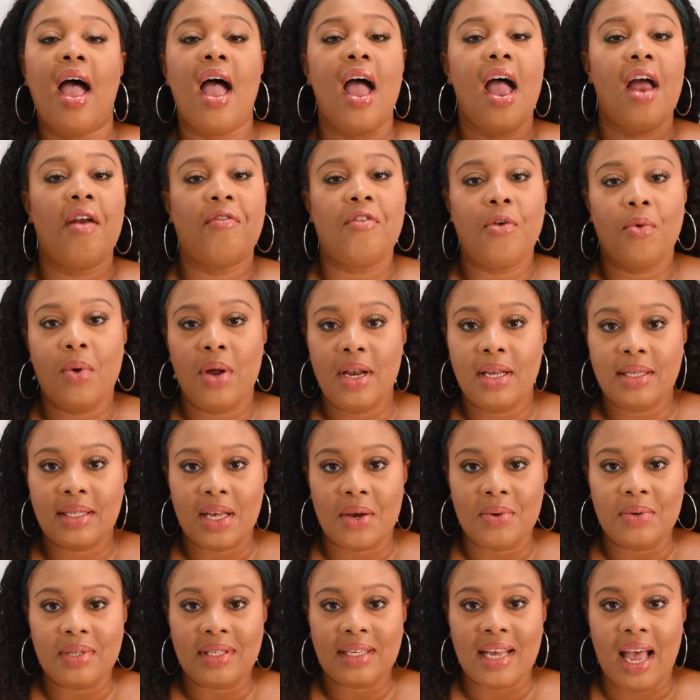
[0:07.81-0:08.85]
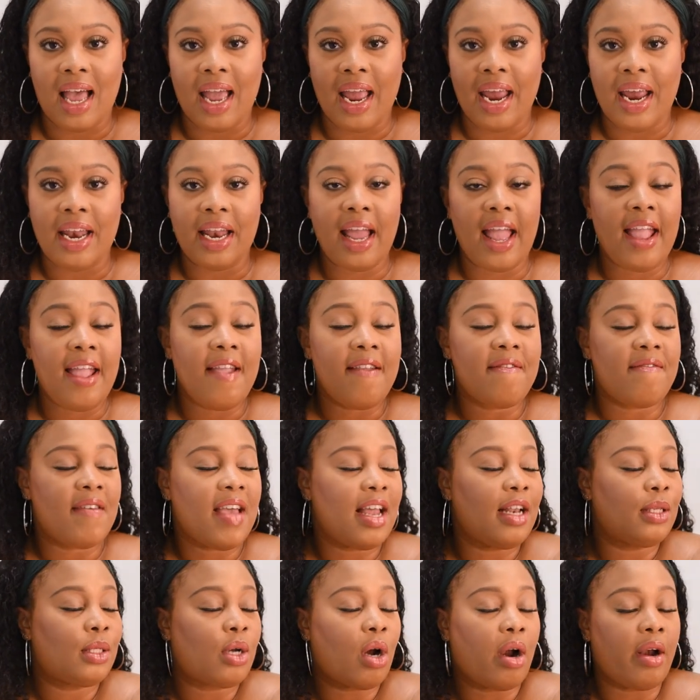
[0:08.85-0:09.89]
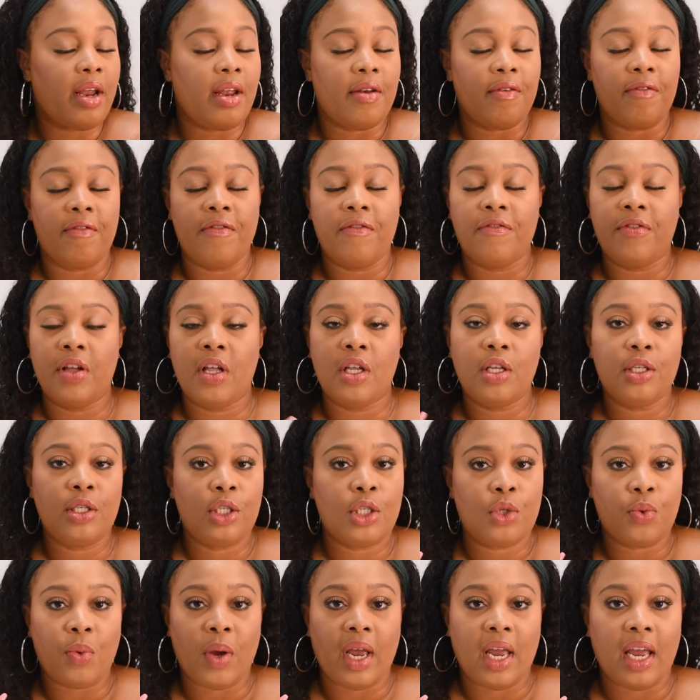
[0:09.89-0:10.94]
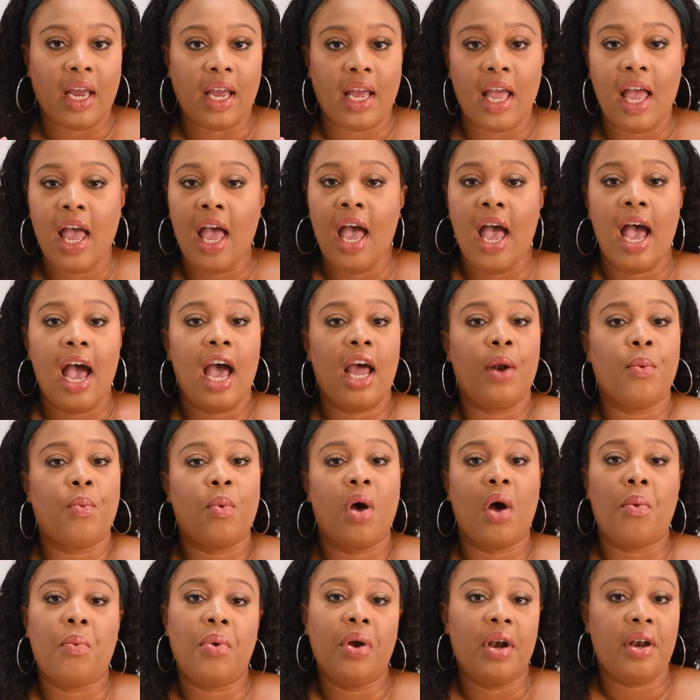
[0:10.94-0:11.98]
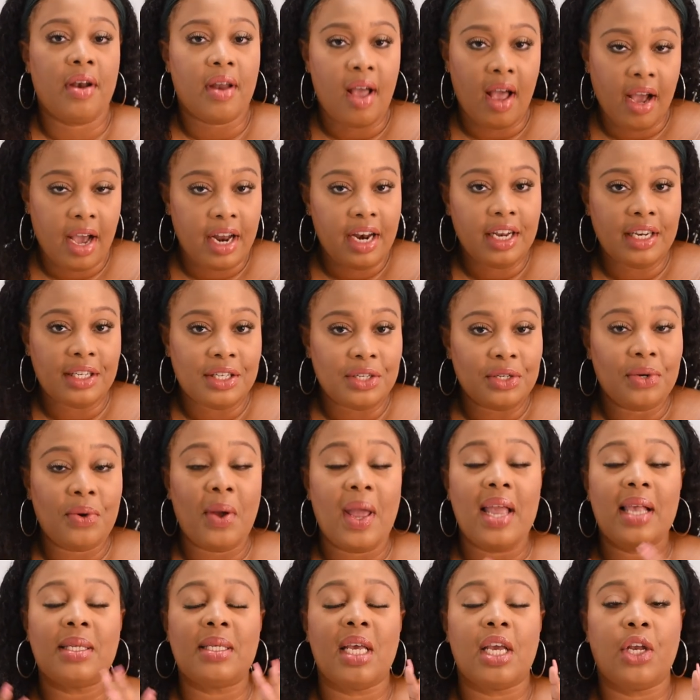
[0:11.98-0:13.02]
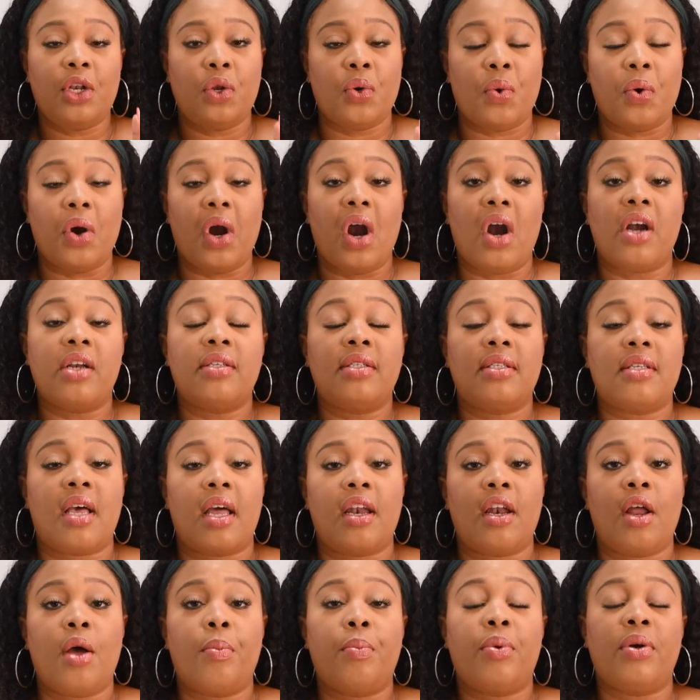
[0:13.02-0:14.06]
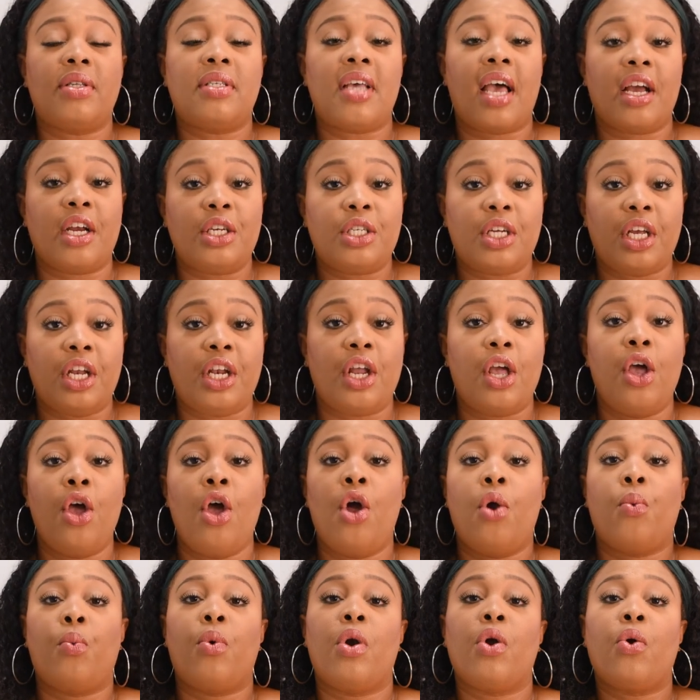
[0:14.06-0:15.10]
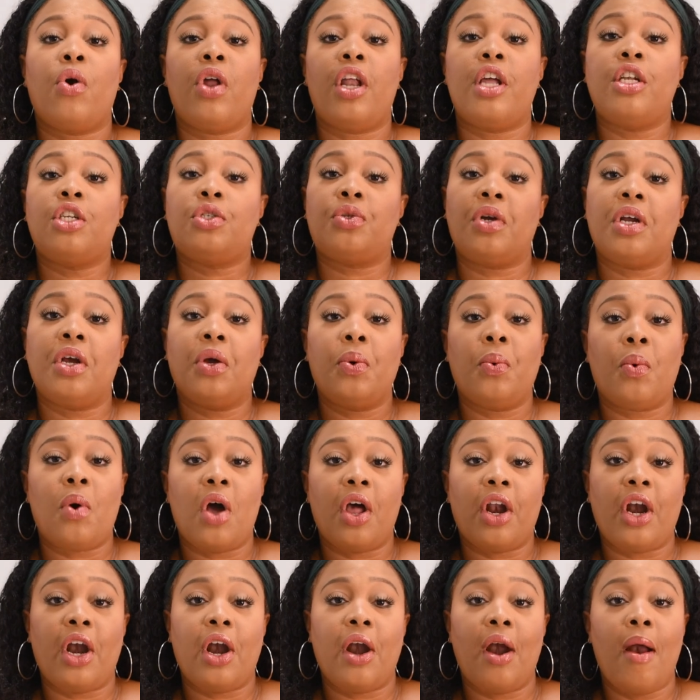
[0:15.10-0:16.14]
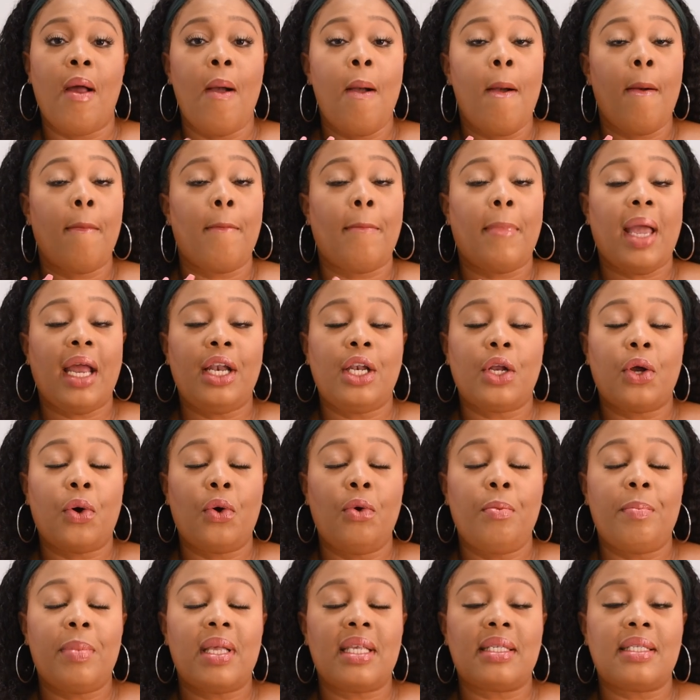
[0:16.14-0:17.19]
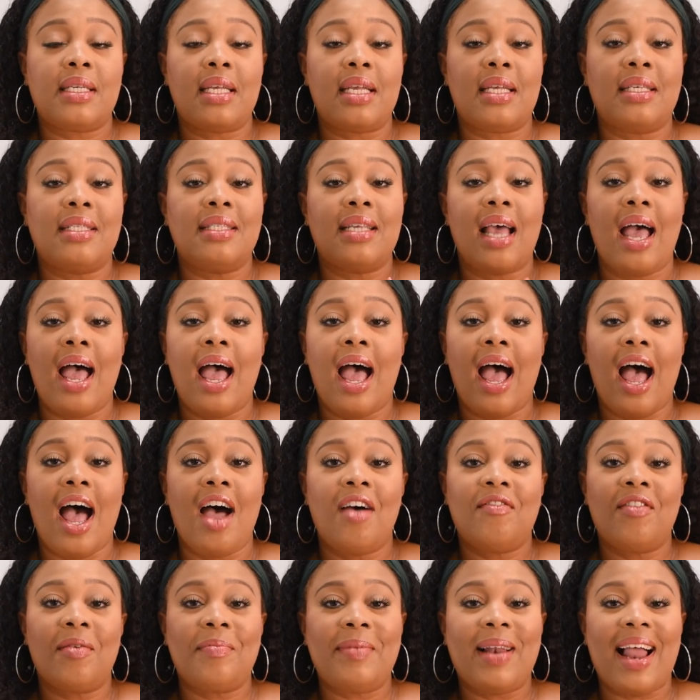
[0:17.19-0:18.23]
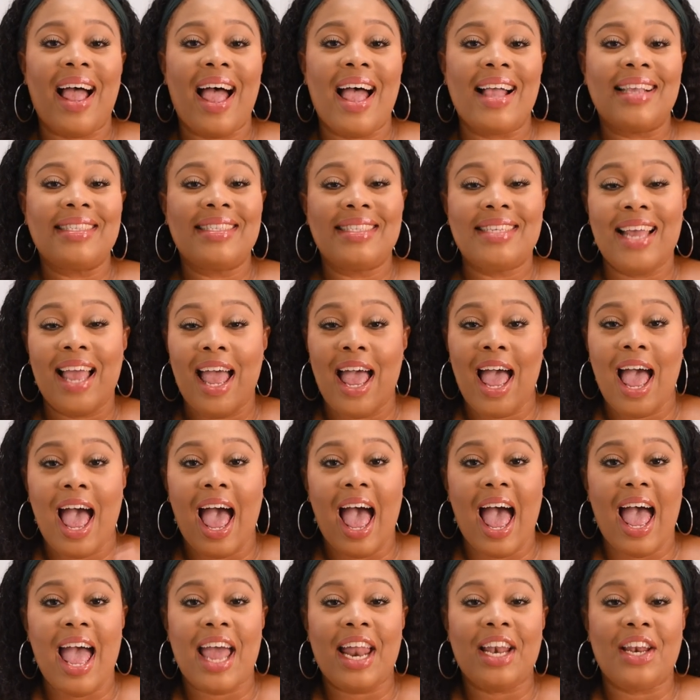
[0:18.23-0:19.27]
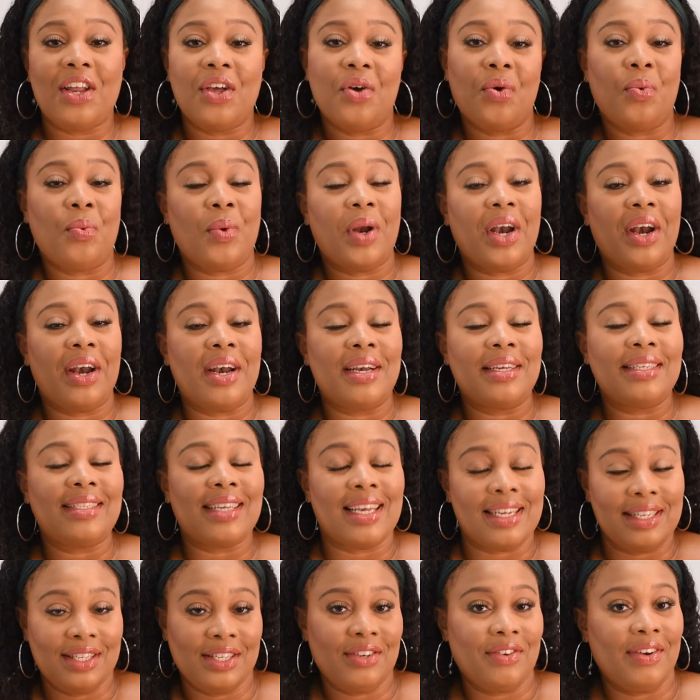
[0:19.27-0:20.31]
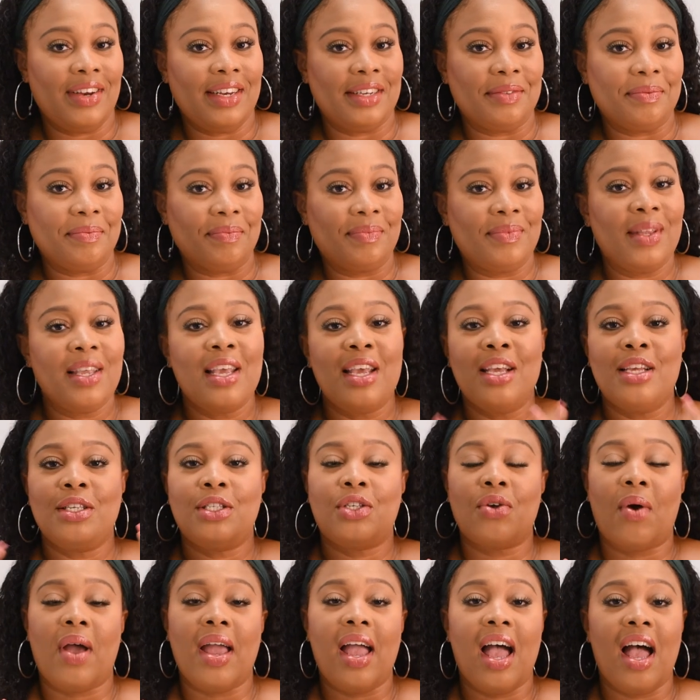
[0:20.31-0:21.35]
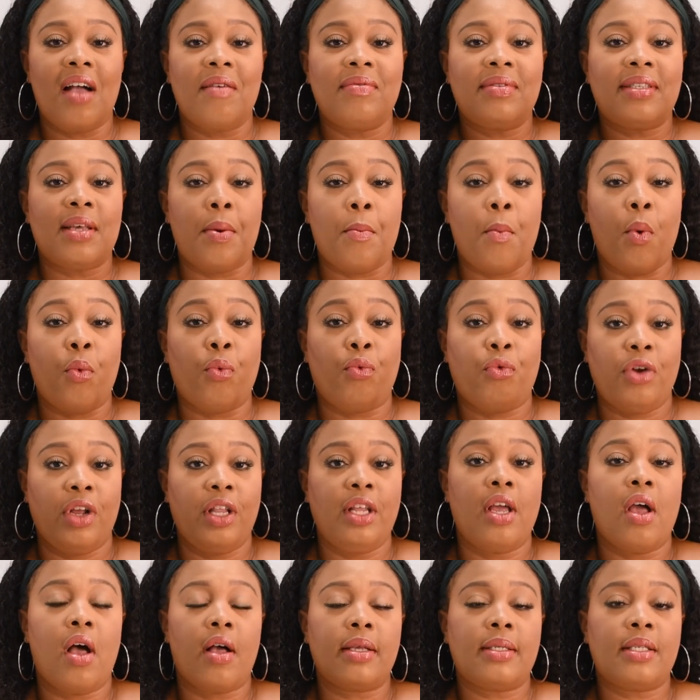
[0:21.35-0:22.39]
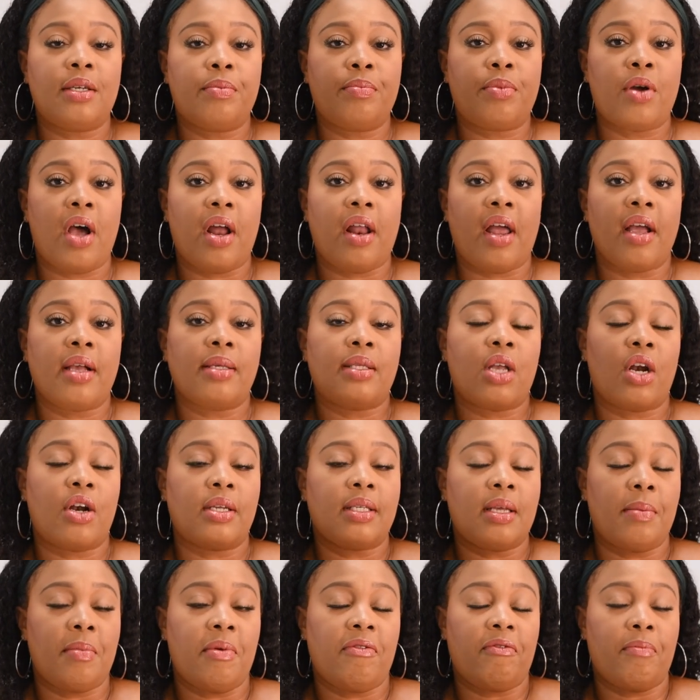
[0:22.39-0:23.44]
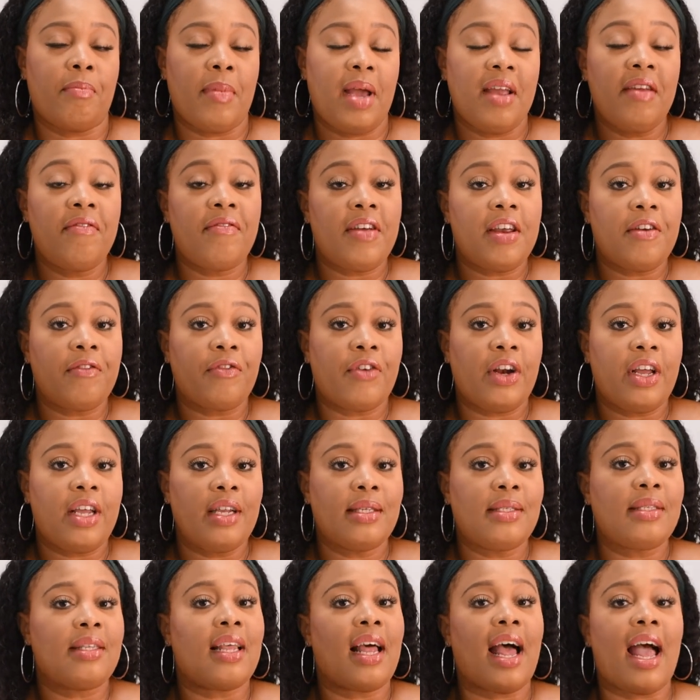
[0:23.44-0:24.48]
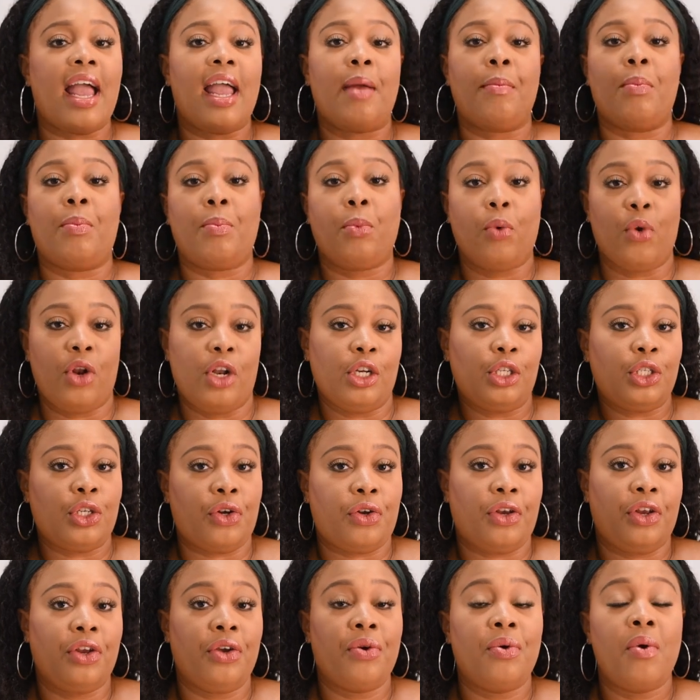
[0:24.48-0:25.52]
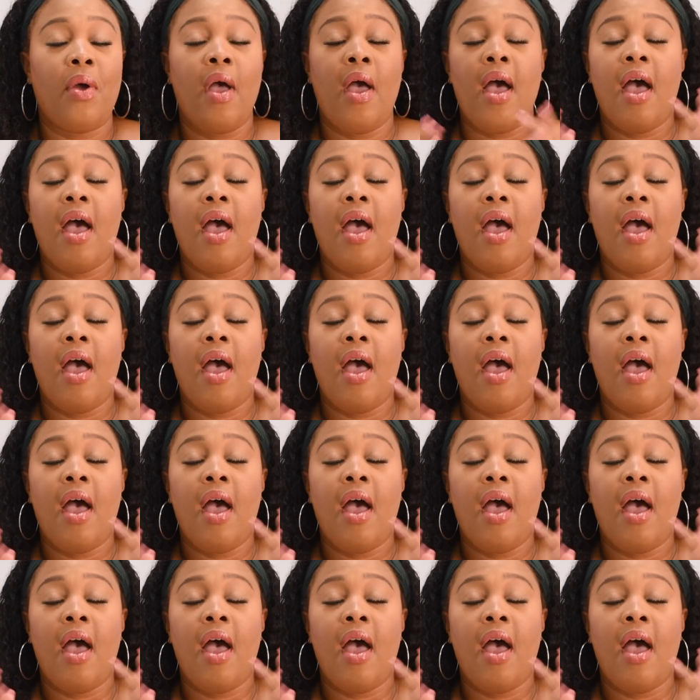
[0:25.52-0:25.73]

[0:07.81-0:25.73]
Everyone is outside, events are in full swing, and what we're not gonna do is ignore our sun protection. We're gonna drink water, mind our own business, have a blast, and wear sunscreen. So I have some really awesome products that are some of my favorites that I am gonna show you.